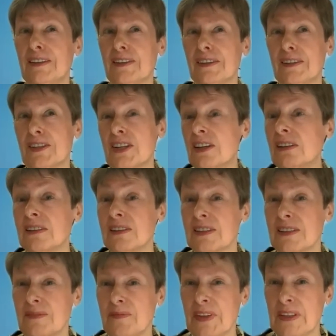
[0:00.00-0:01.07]
tilt
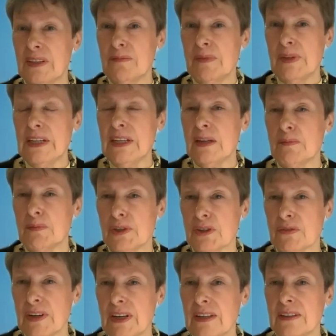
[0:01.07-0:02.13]
in the media
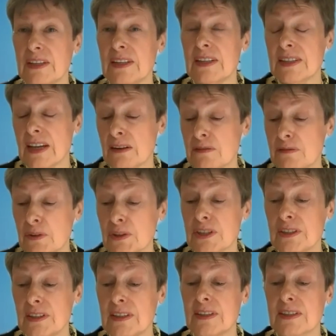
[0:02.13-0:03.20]
portrayal that is
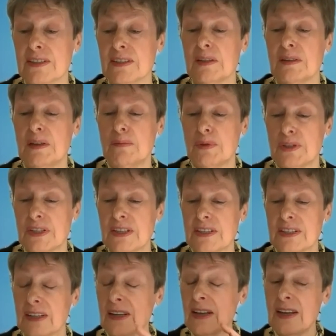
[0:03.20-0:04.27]
unfortunately still
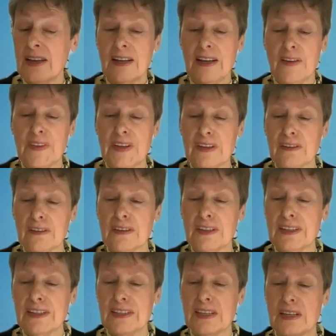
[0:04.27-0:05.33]
persisting. And the other
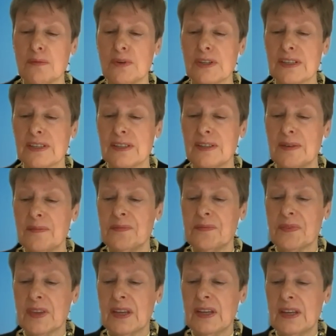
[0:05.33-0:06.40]
thing is there was,
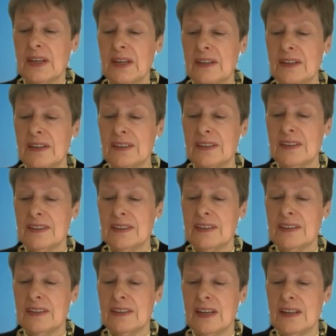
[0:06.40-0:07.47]

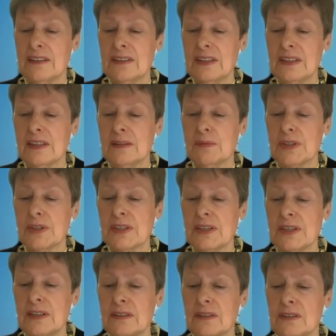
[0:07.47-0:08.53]
I think it was
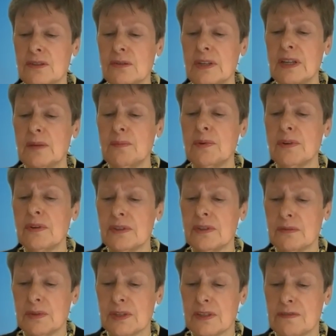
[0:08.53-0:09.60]
Julia Bird,
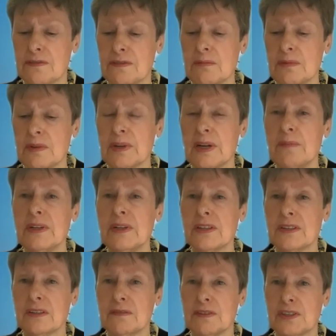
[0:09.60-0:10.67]
who was the former Prime
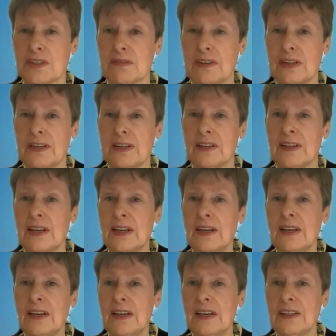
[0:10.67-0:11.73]
Minister of Australia.
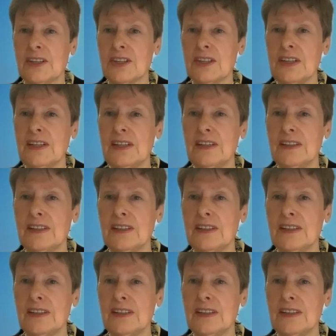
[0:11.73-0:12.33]
And she